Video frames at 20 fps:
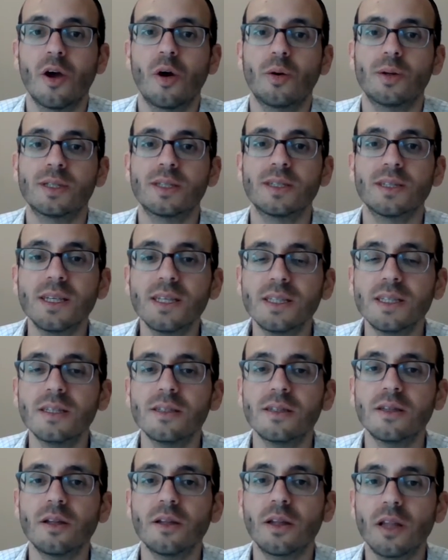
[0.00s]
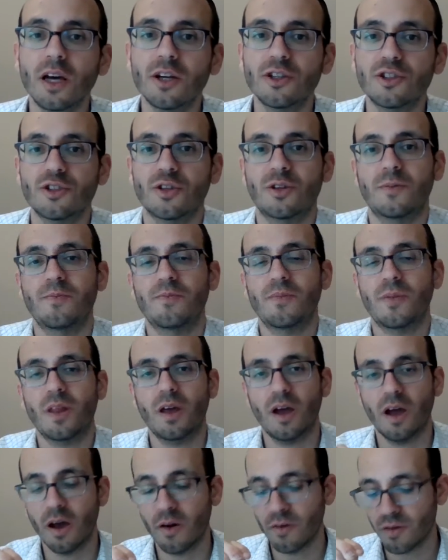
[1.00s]
Was listen to the lashon
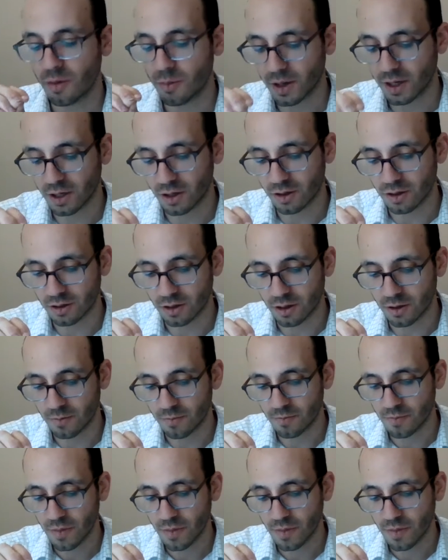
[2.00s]
of the Mechilta.